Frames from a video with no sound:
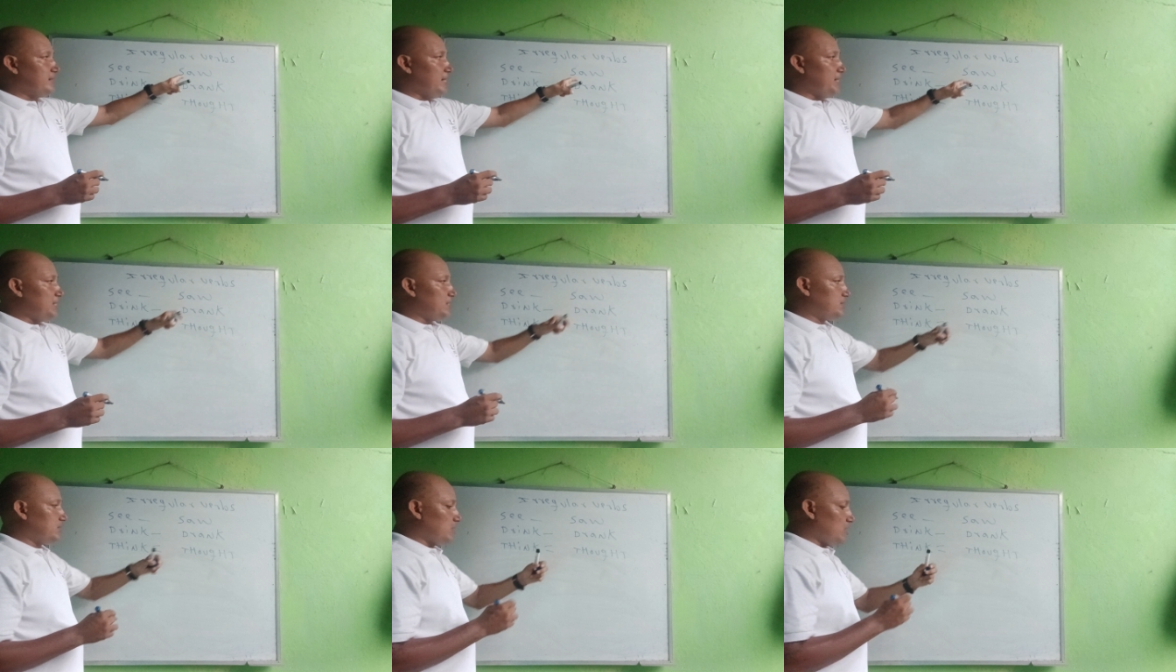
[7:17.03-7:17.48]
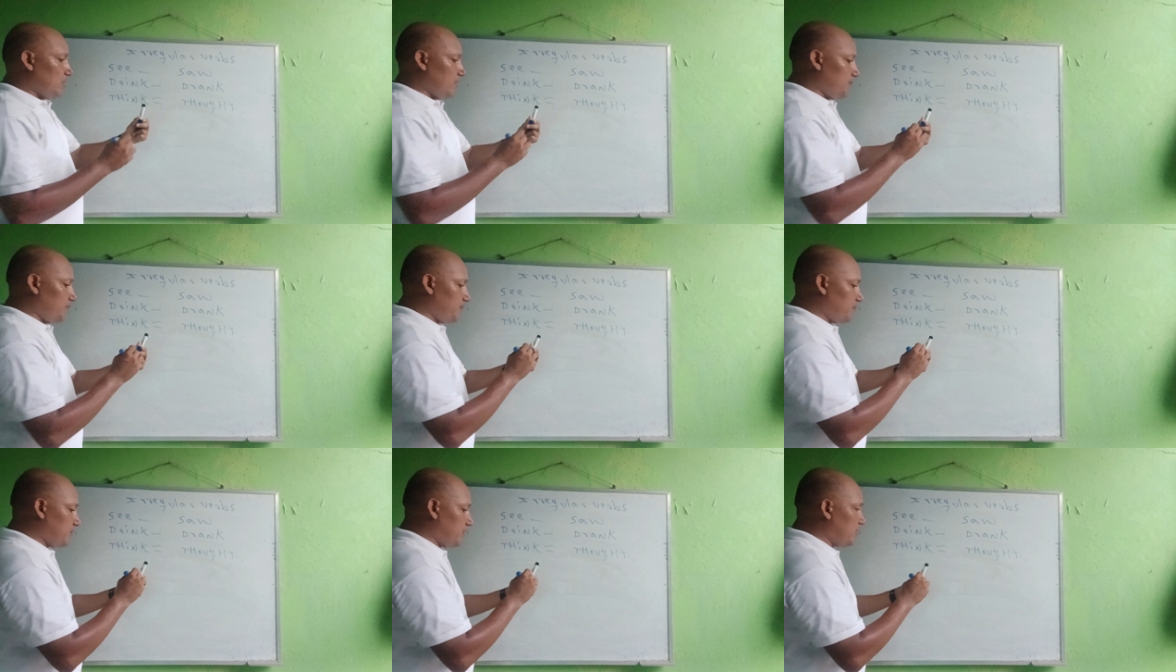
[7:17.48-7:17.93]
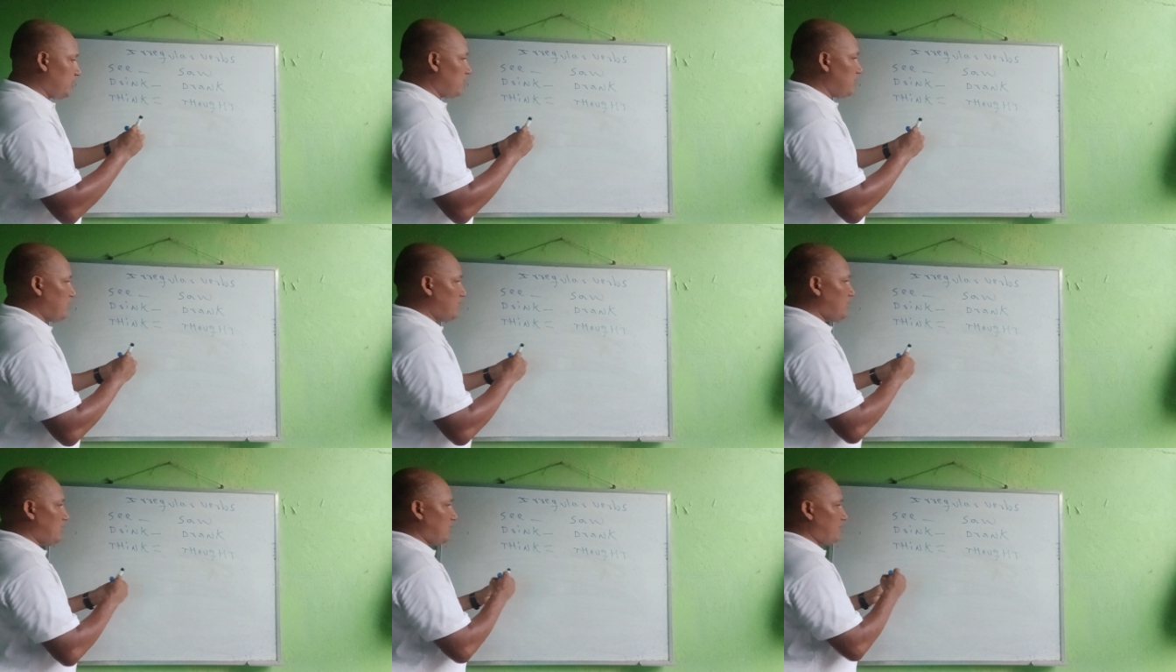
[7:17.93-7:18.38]
tense is saw.
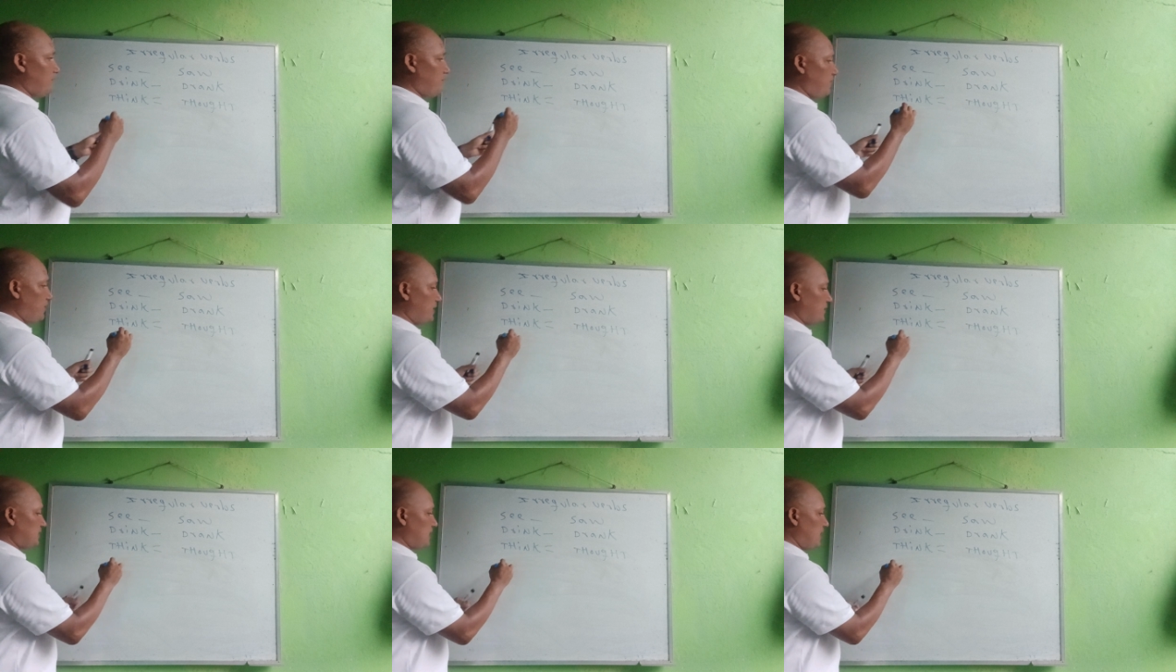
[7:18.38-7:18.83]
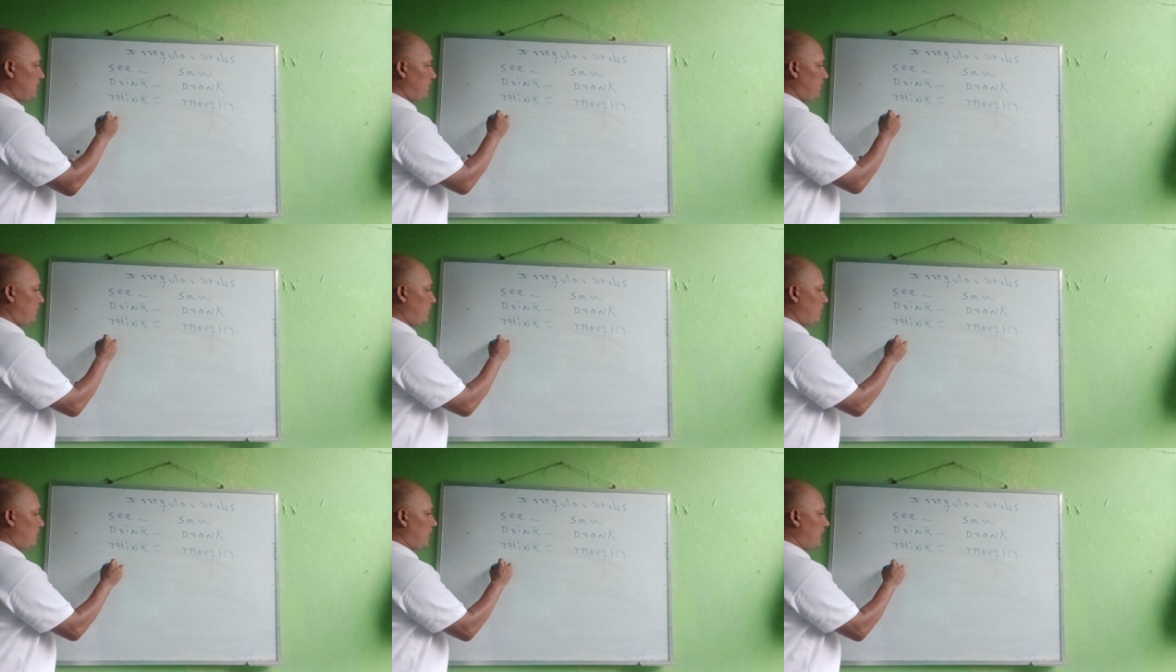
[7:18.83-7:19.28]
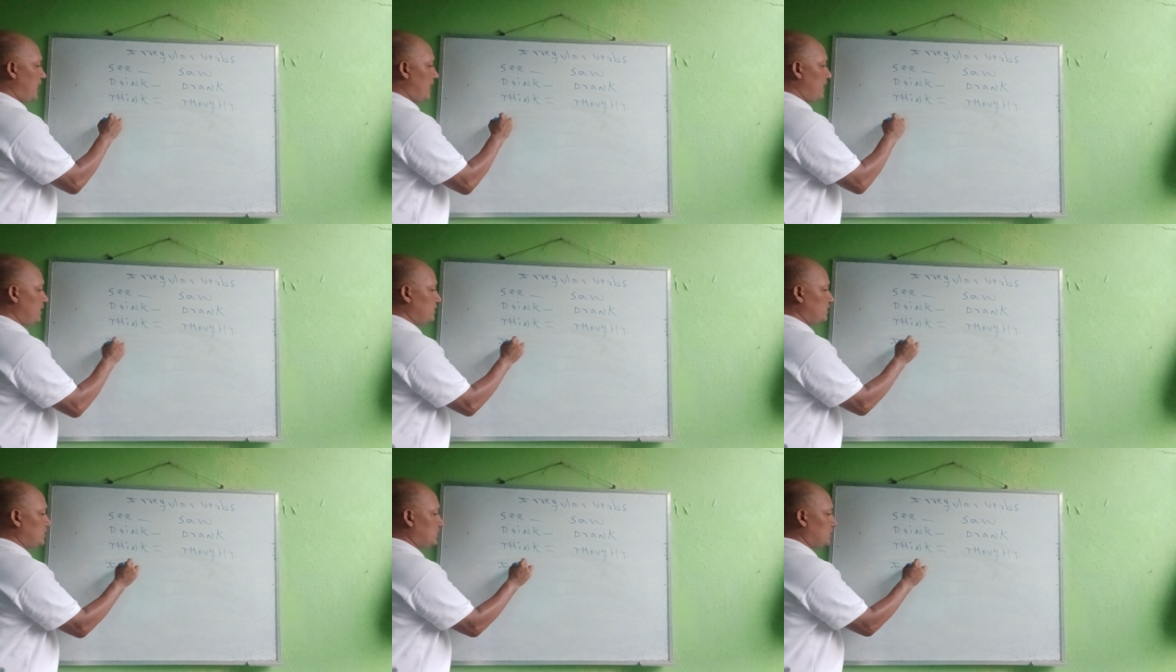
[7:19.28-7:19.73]
For example,
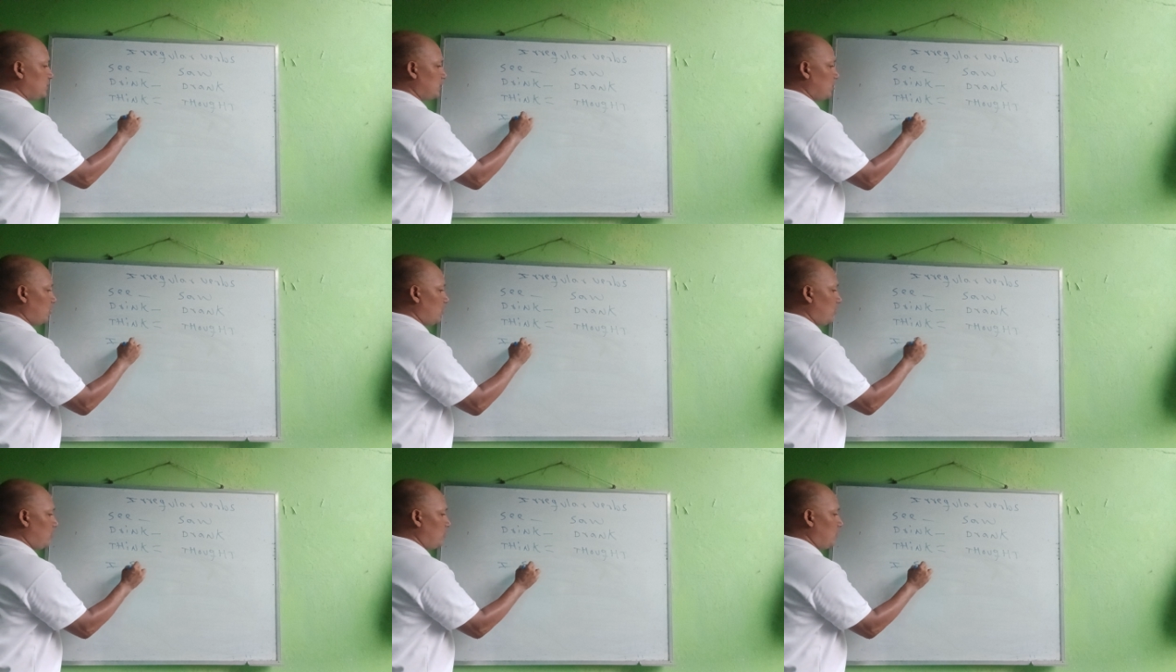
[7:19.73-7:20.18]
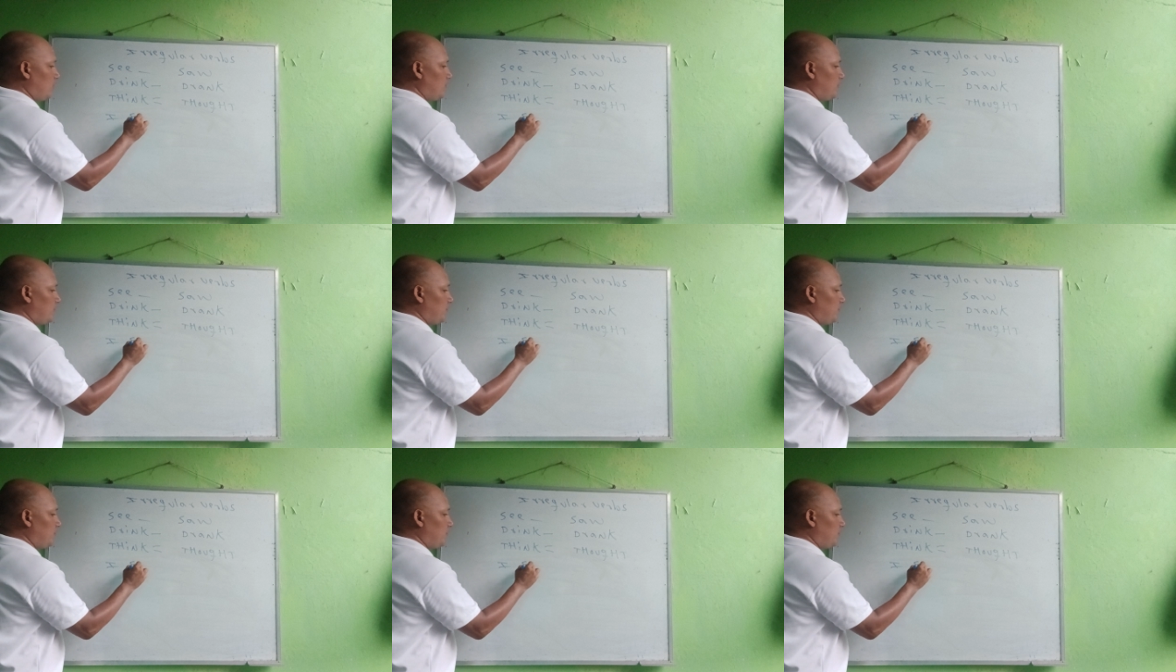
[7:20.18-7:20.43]
I saw